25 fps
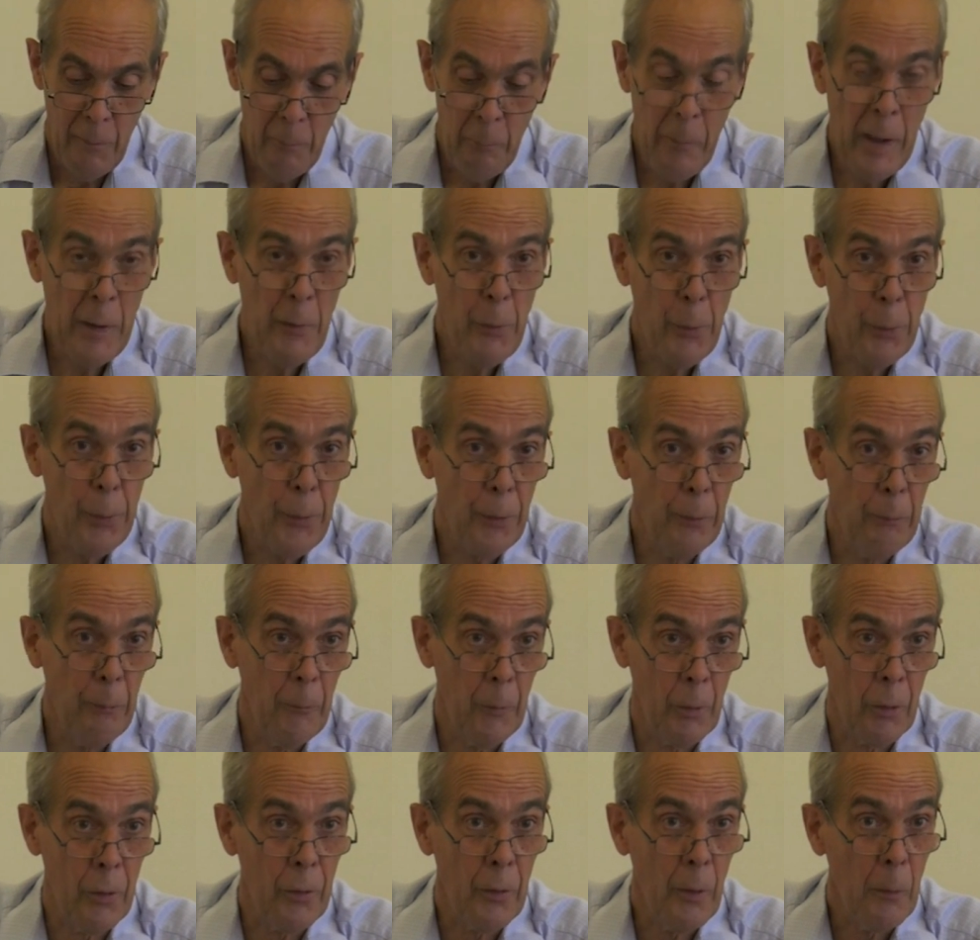
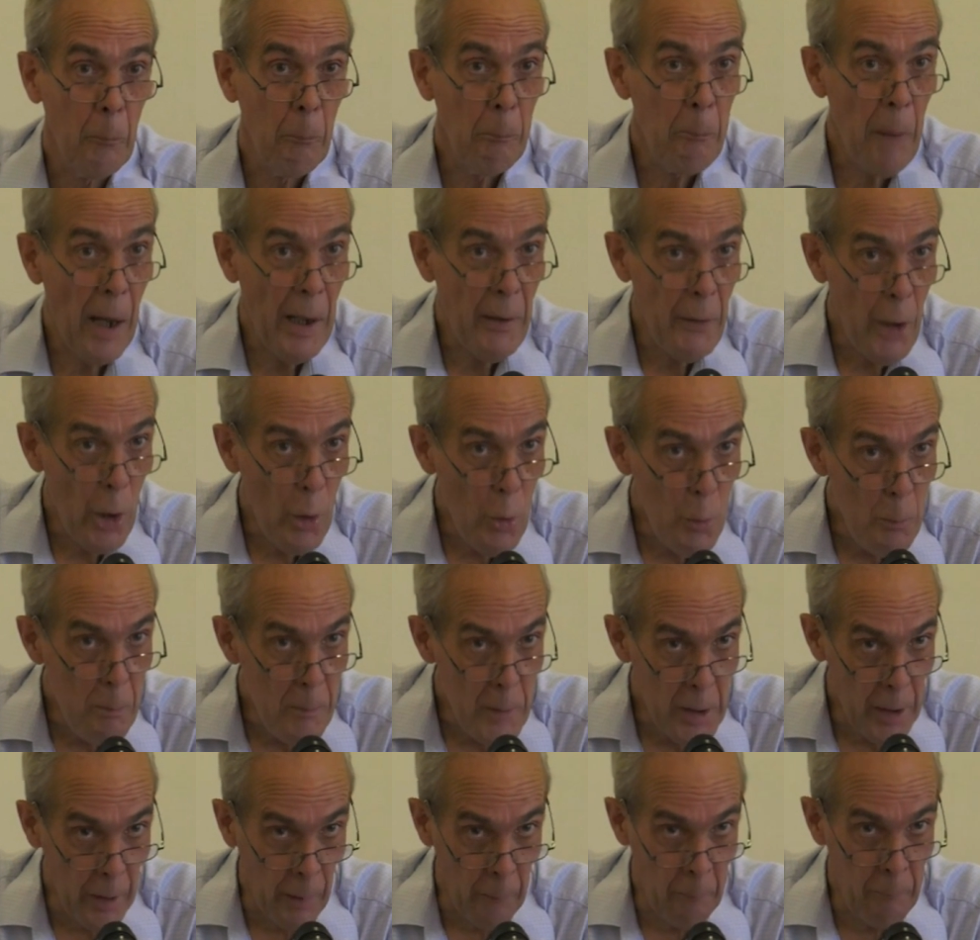Bentham's
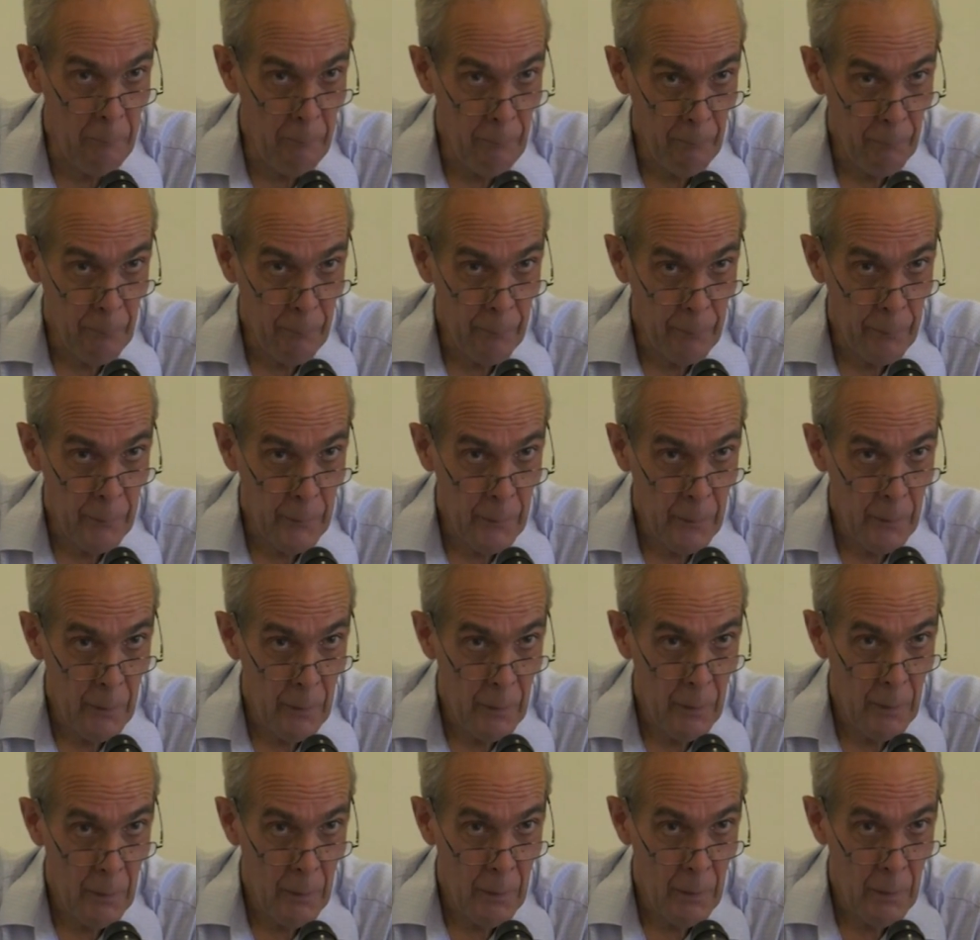panomium,
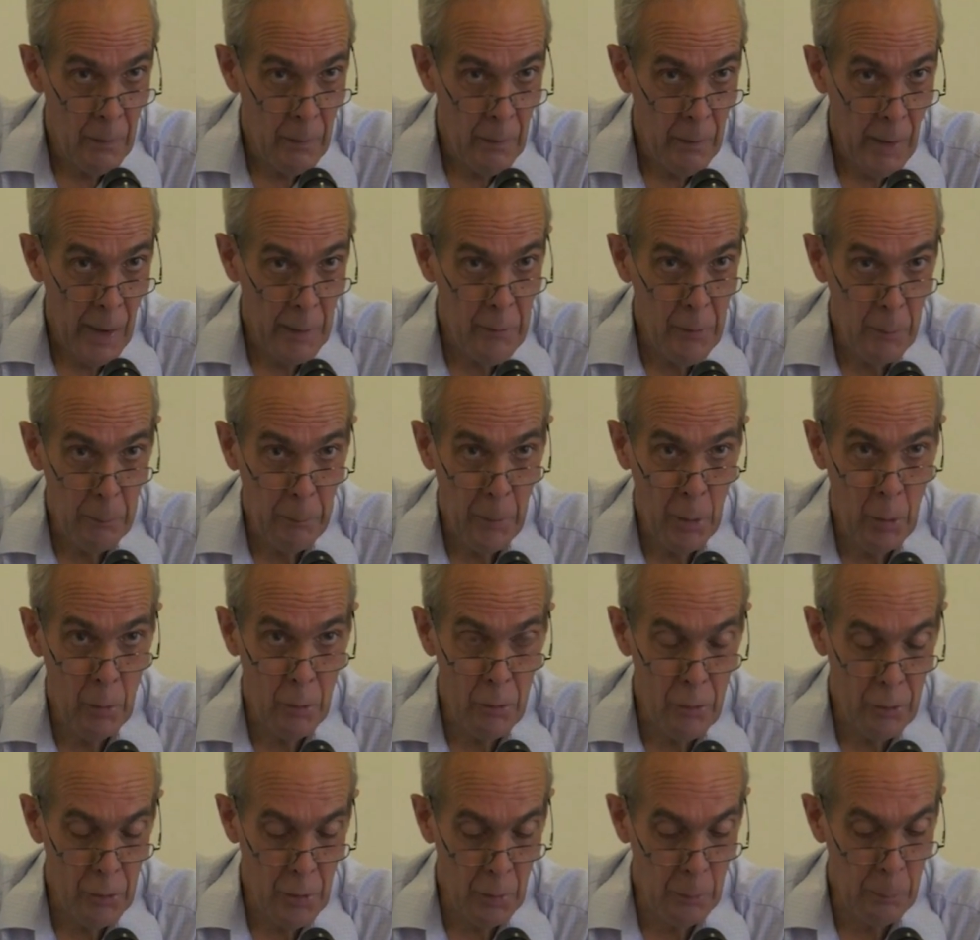as
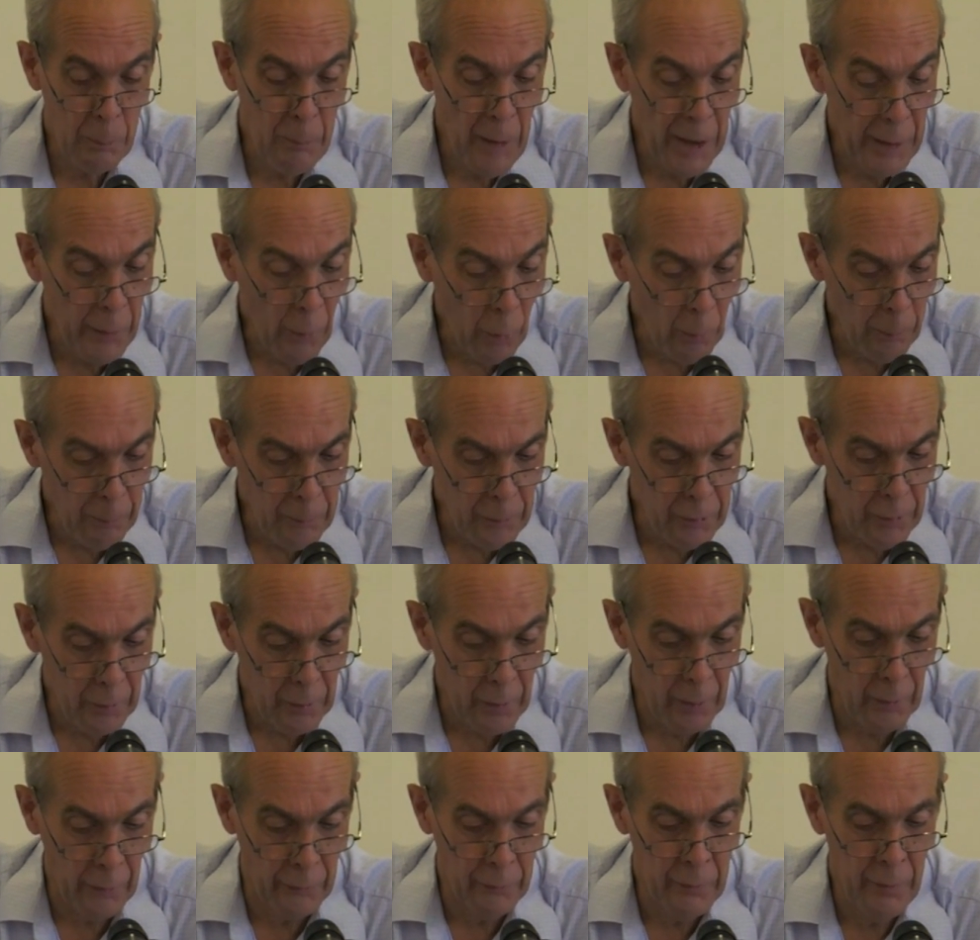opposed to
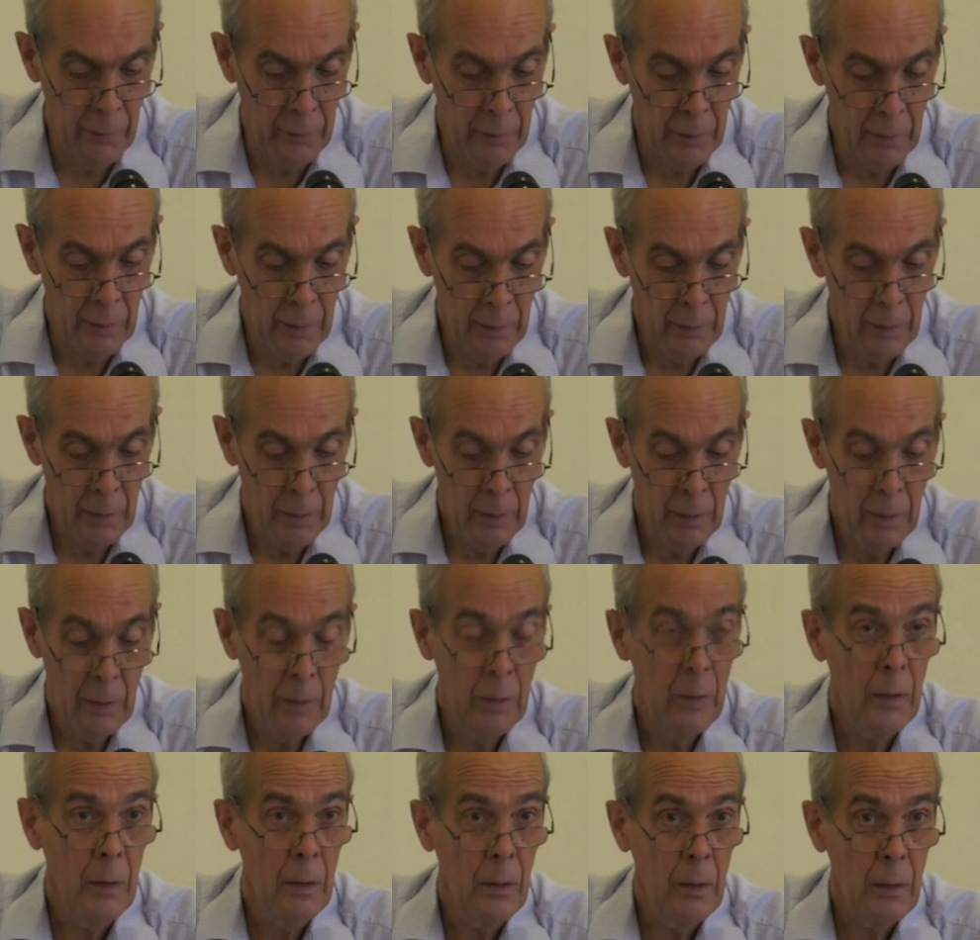panopticon,
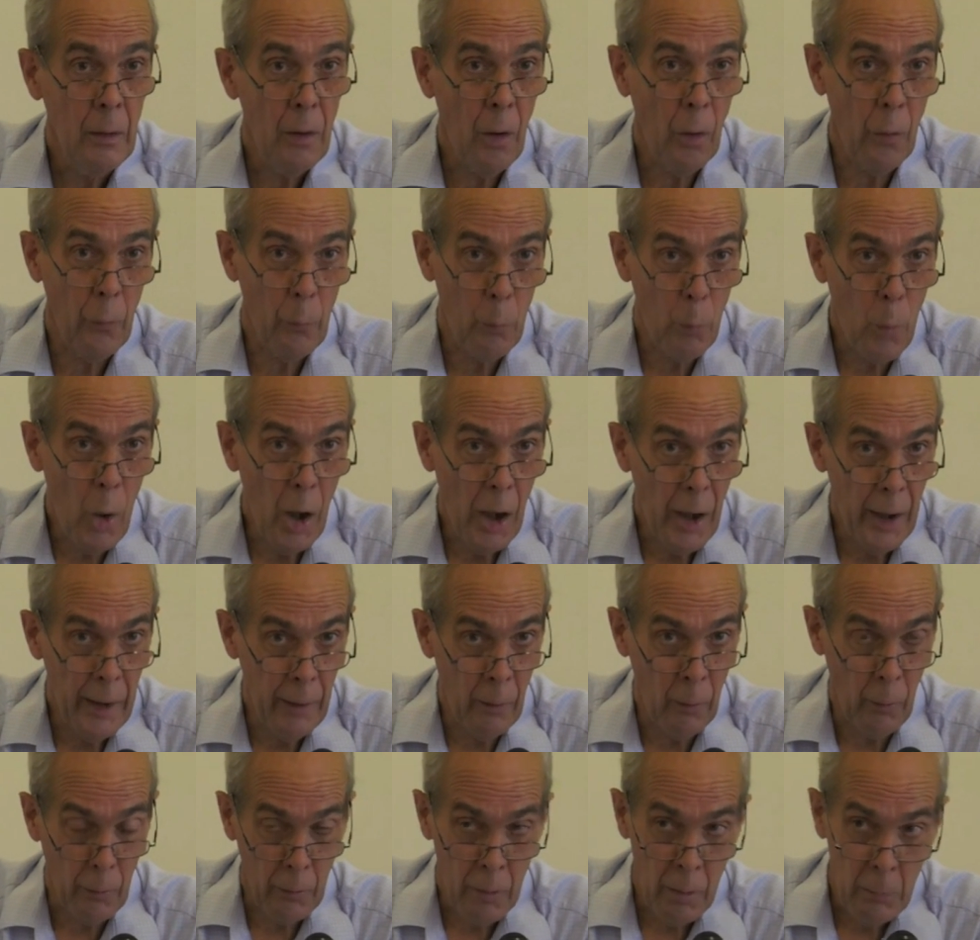gone
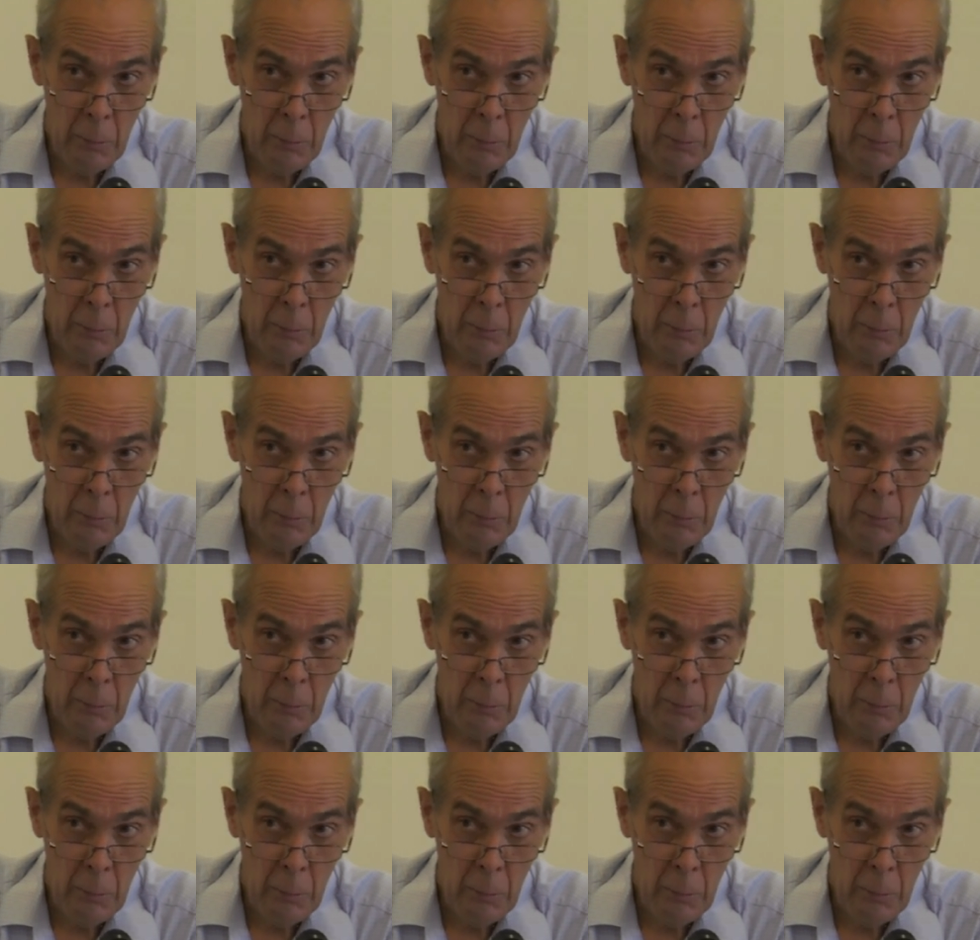wild.